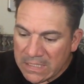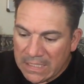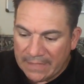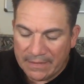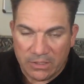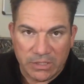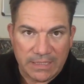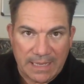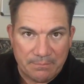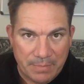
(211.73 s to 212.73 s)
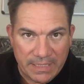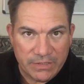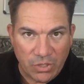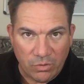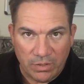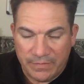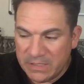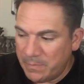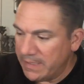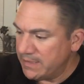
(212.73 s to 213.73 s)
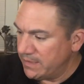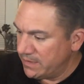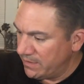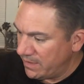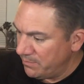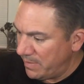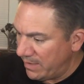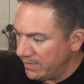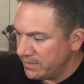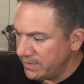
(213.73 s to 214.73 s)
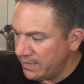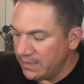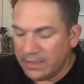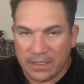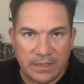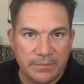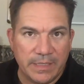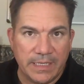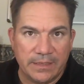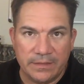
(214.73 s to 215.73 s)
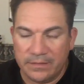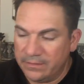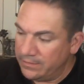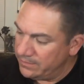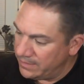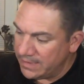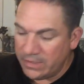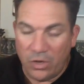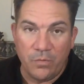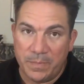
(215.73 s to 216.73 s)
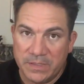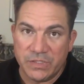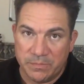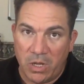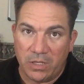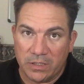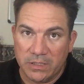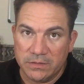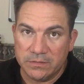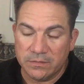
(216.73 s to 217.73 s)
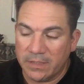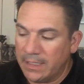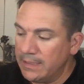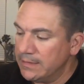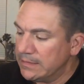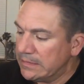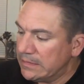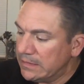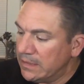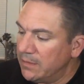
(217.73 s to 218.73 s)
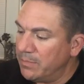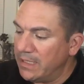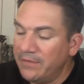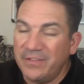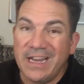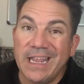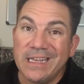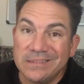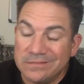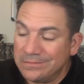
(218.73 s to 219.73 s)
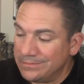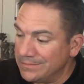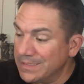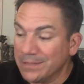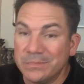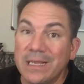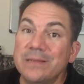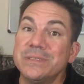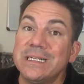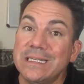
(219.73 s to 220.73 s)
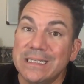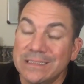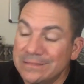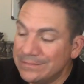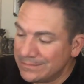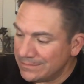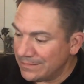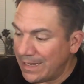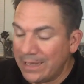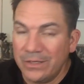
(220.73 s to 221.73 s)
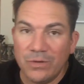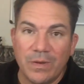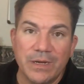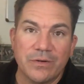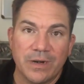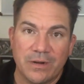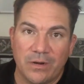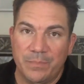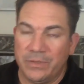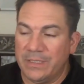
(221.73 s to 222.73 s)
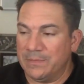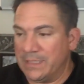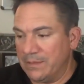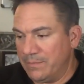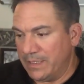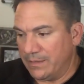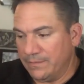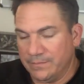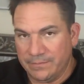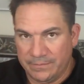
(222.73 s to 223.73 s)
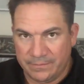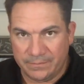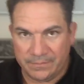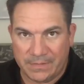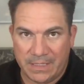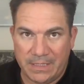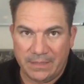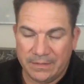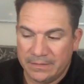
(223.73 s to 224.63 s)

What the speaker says: And then look at that big total of expenses and compare it to the income, and let's hope it's smaller, okay? But if it ain't, sometimes it ain't, now you know why your credit card bill keeps getting bigger, okay?